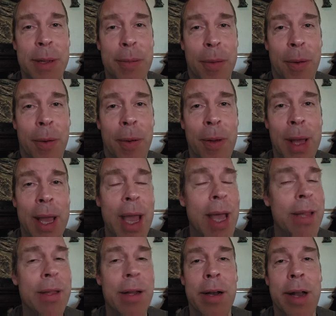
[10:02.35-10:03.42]
people
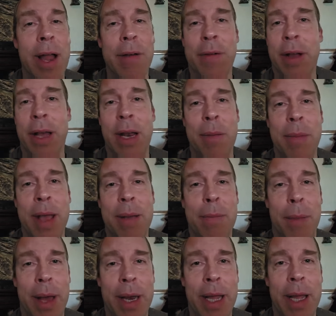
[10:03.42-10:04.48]
and they're never going to make
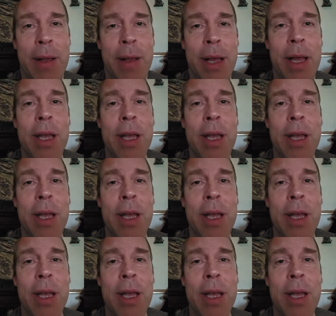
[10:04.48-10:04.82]
money.